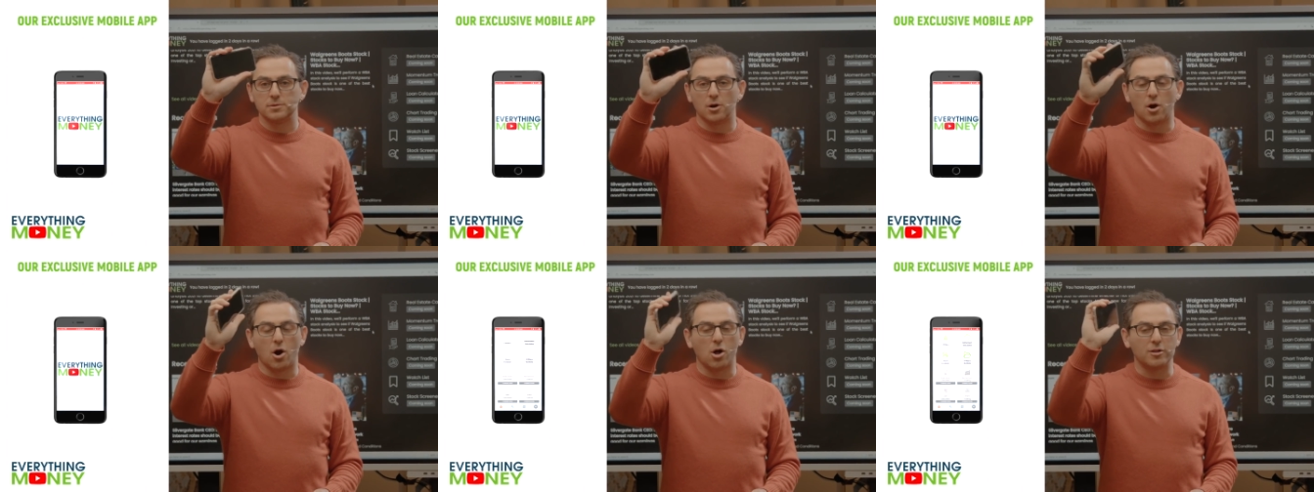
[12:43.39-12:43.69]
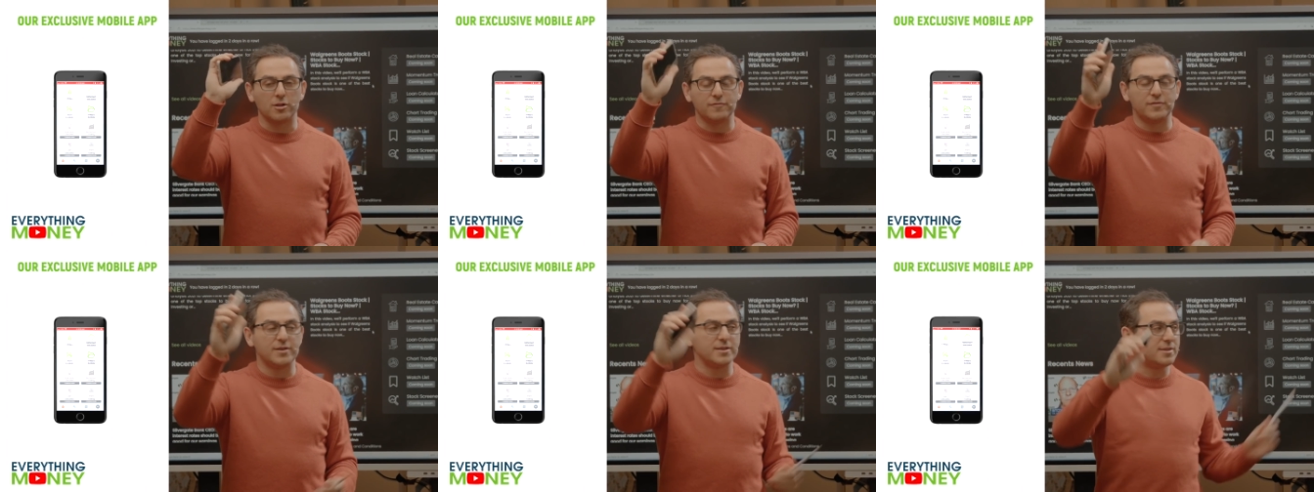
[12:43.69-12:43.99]
All
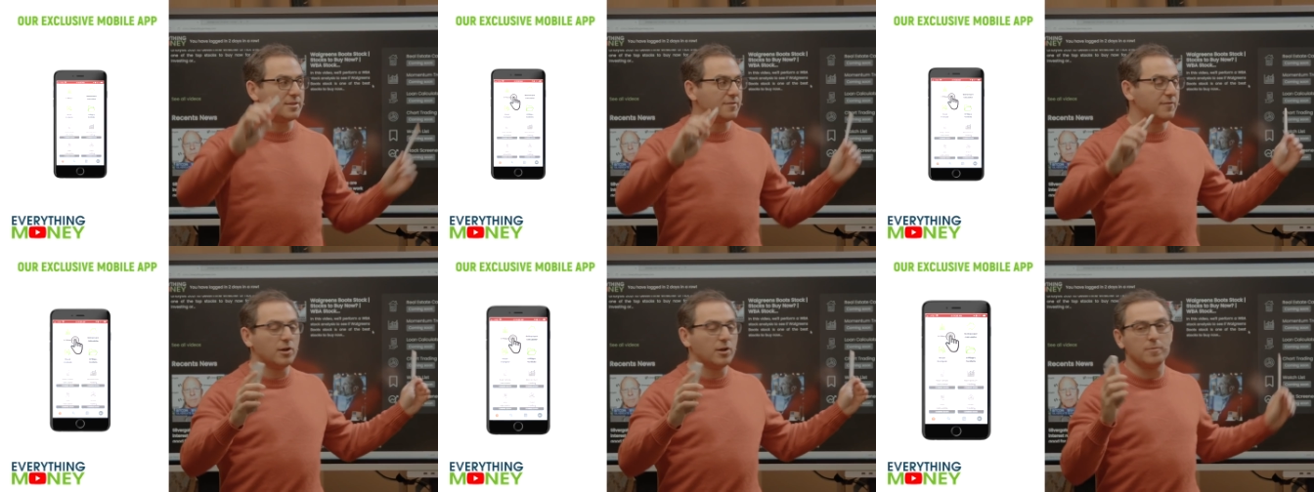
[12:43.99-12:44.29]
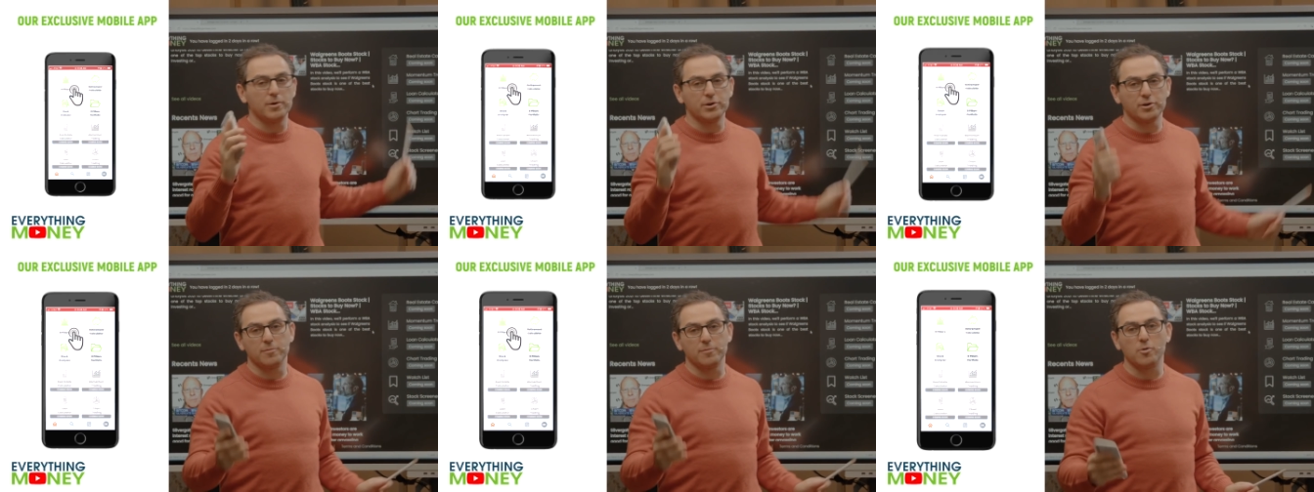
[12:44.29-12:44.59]
of this is available
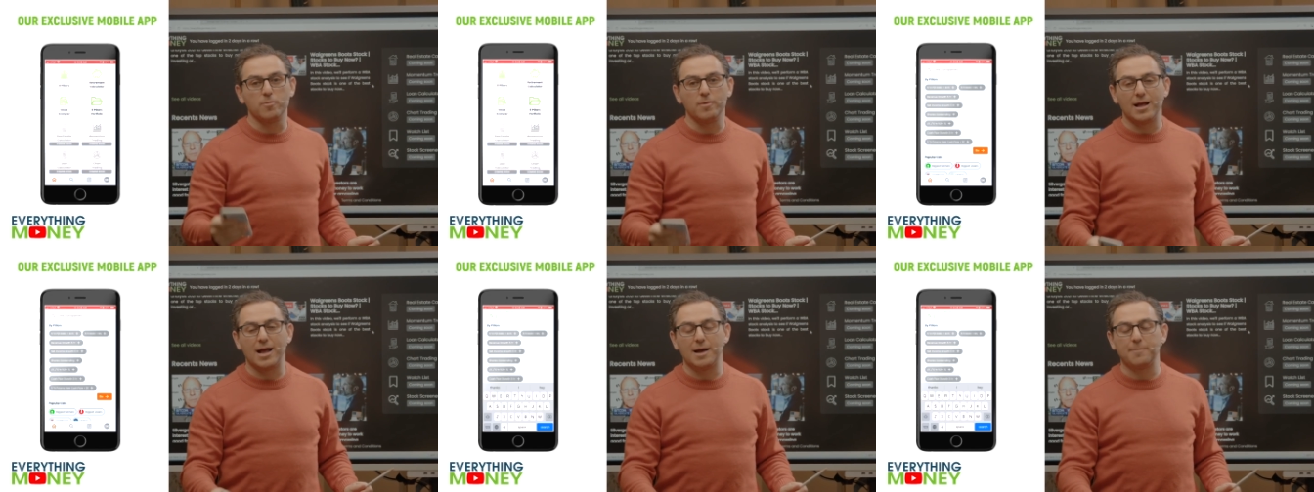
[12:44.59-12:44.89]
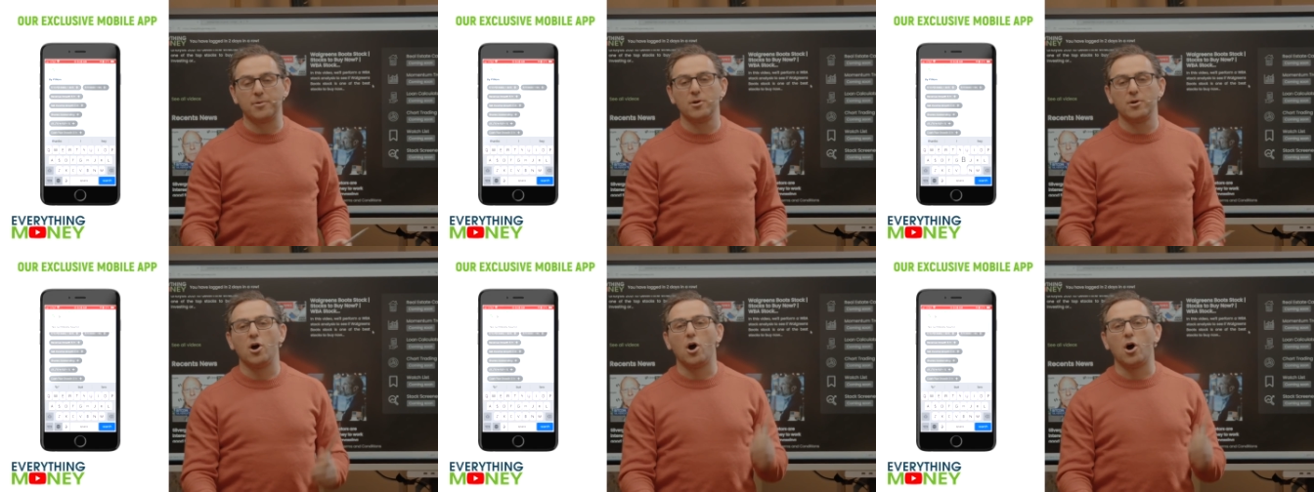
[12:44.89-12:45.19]
on your mobile
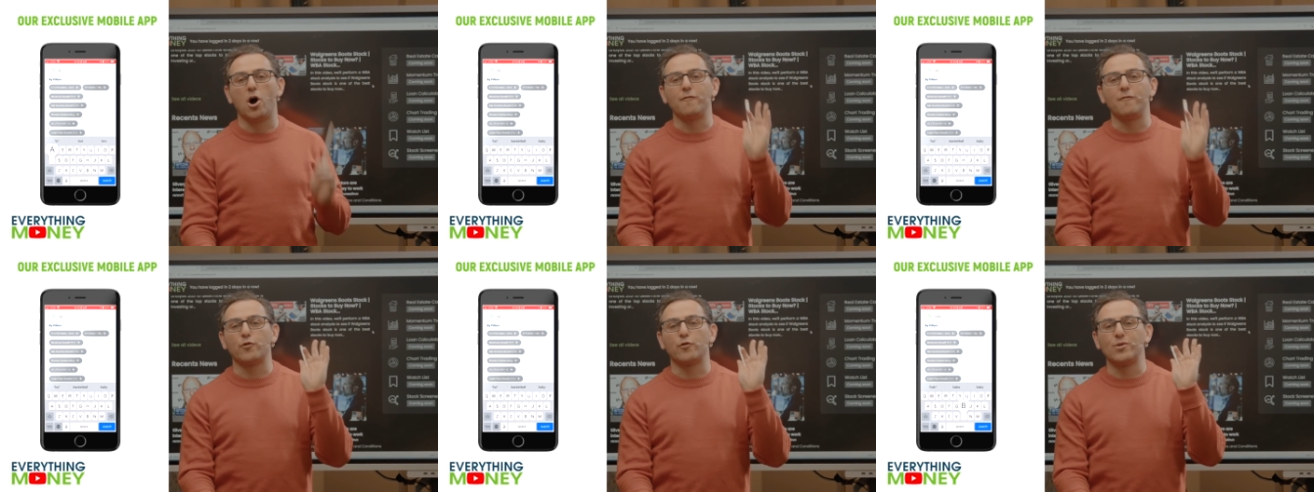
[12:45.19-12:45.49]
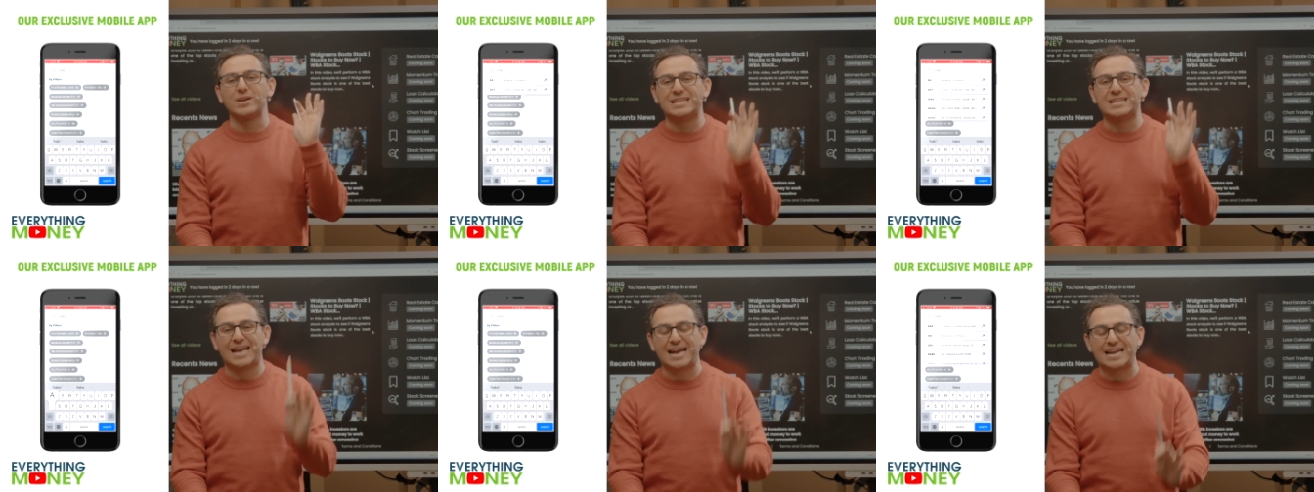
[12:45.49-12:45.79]
app, all for
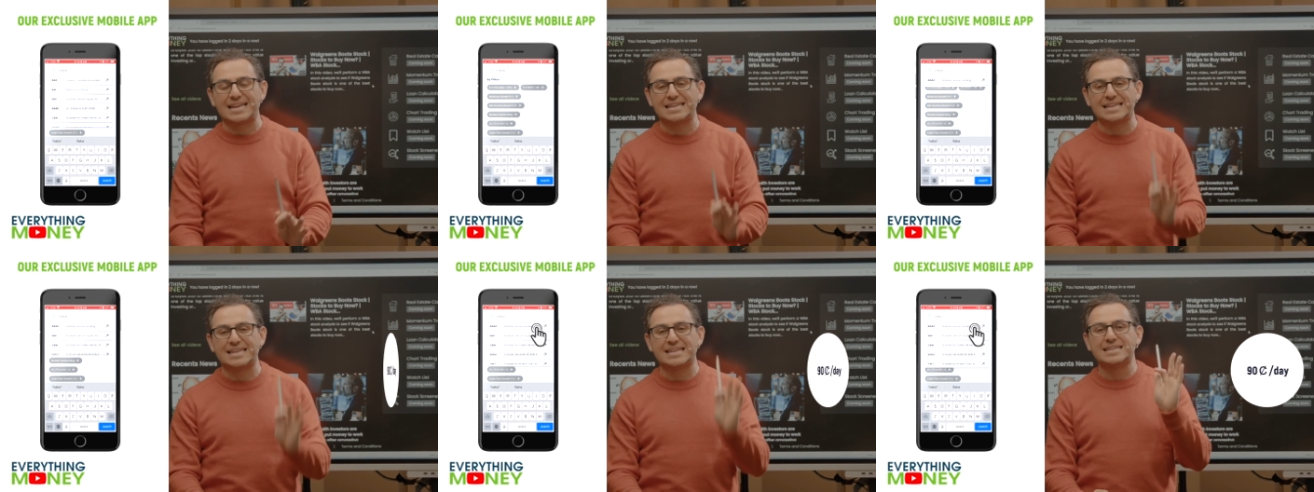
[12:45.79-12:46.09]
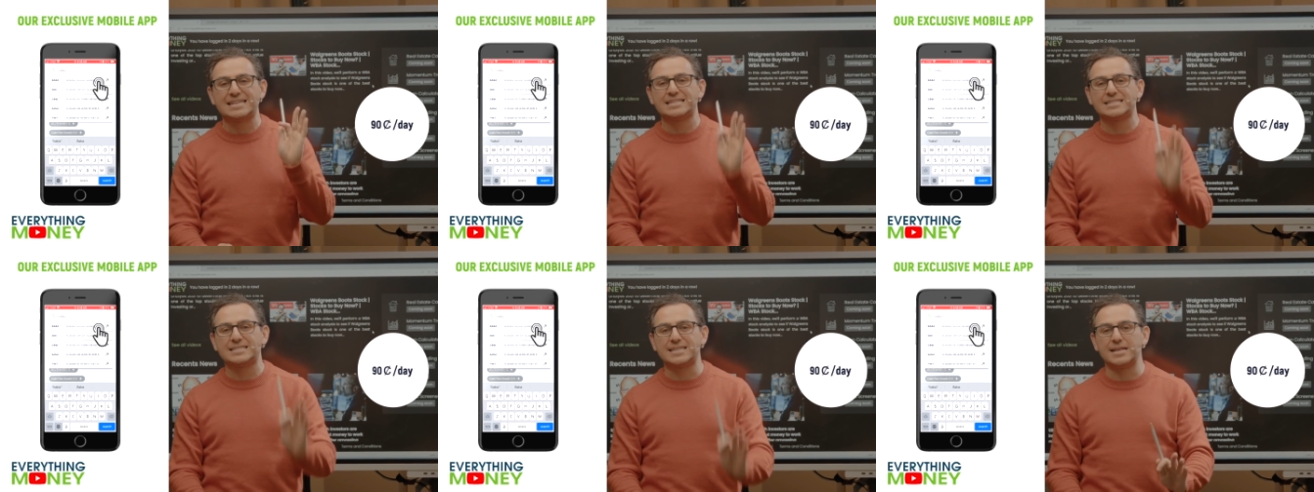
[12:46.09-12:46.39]
only 90
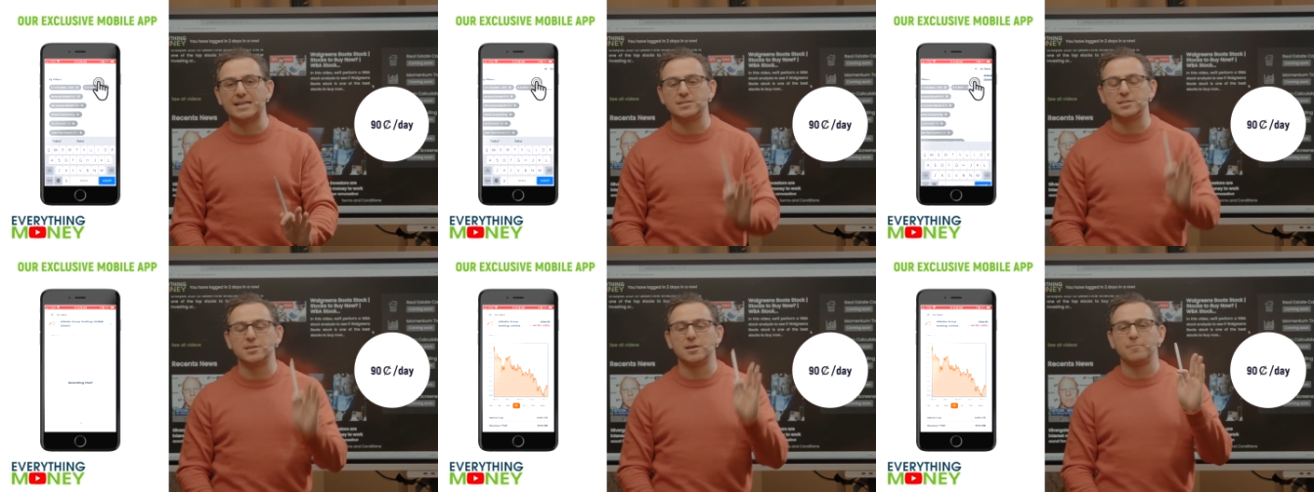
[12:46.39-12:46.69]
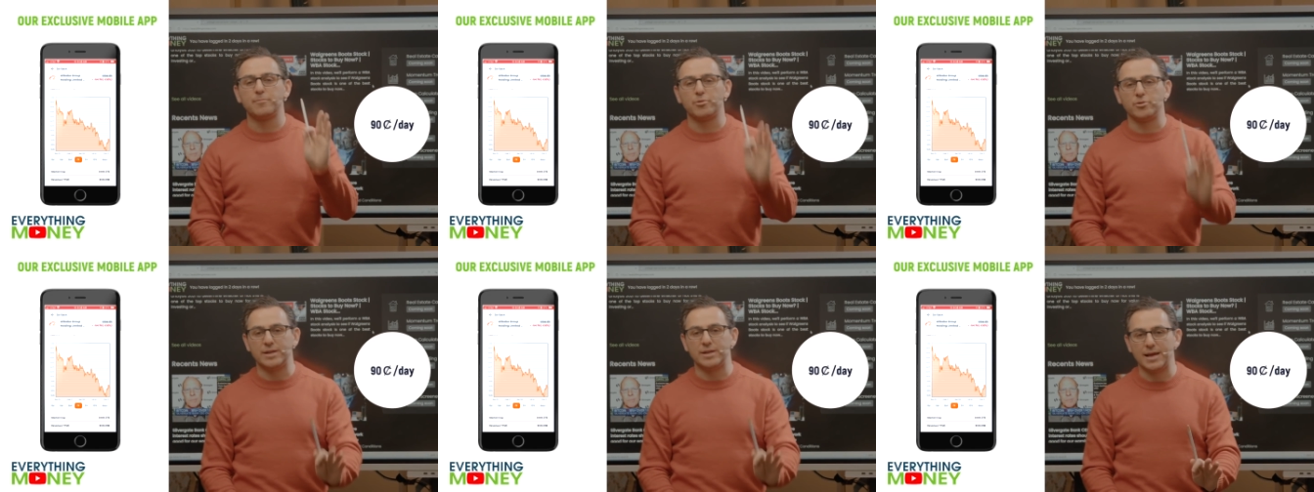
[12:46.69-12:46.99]
cents
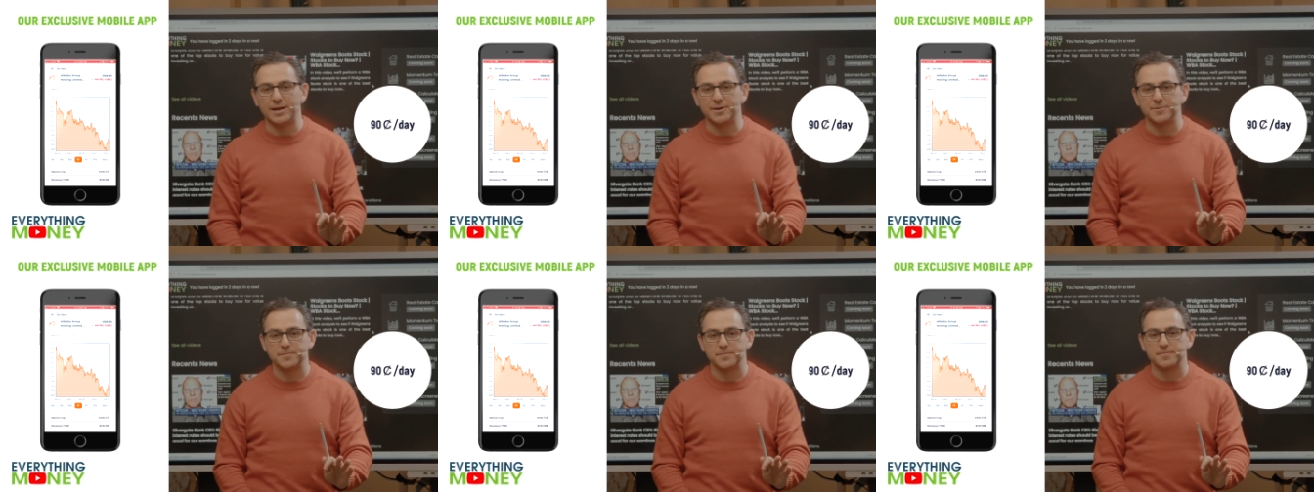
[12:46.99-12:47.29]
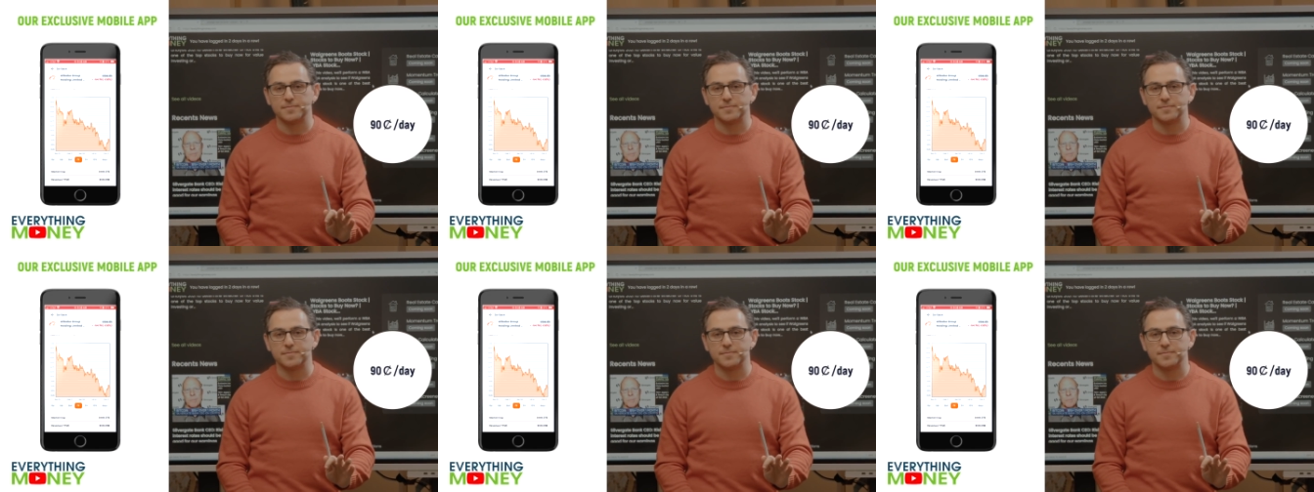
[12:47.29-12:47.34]
per day.